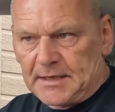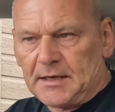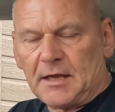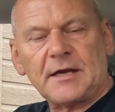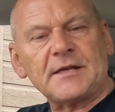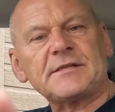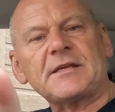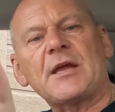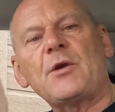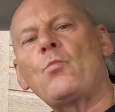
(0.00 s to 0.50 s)
Like
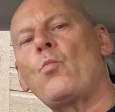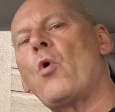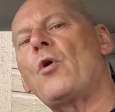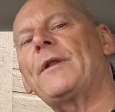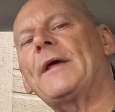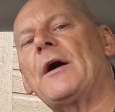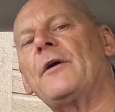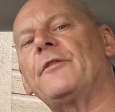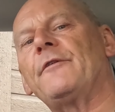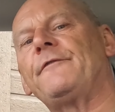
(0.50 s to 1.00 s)
I say, one
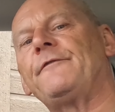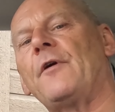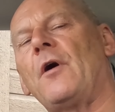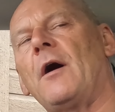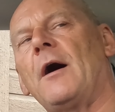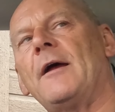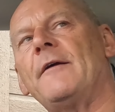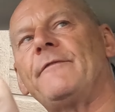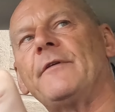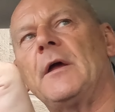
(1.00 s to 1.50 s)
out of the
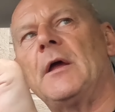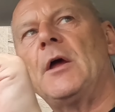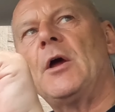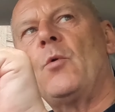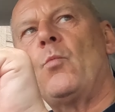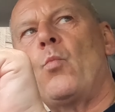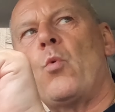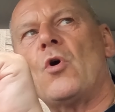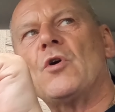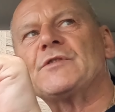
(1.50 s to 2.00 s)
five
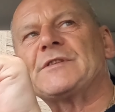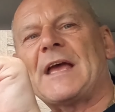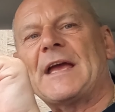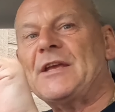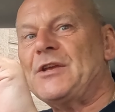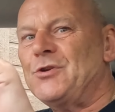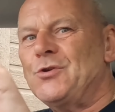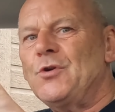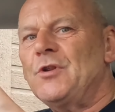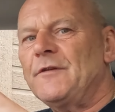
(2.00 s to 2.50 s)
was a
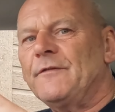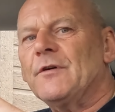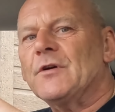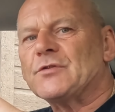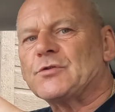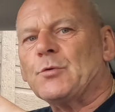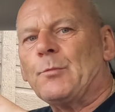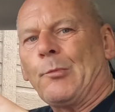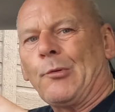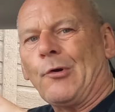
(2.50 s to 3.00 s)

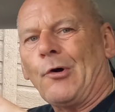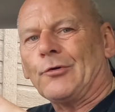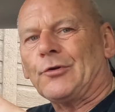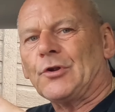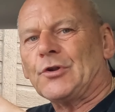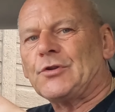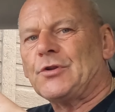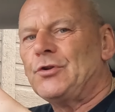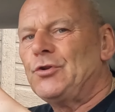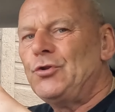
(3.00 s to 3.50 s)
universal product,
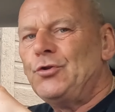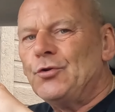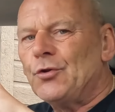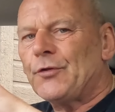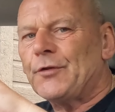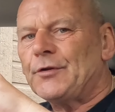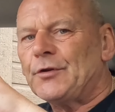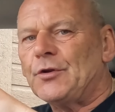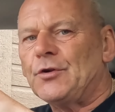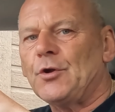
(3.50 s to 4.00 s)

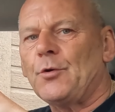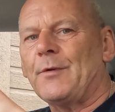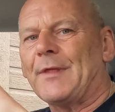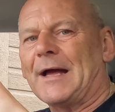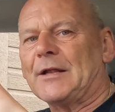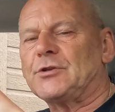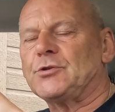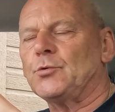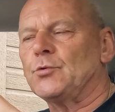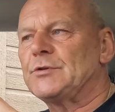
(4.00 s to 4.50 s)
nothing to do with
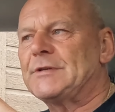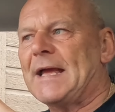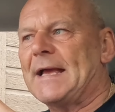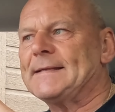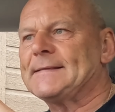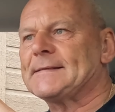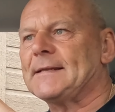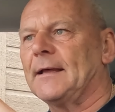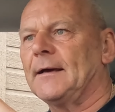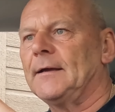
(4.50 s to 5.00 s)
actual
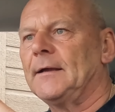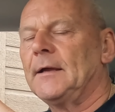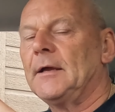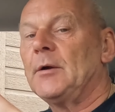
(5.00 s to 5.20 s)
Tesla,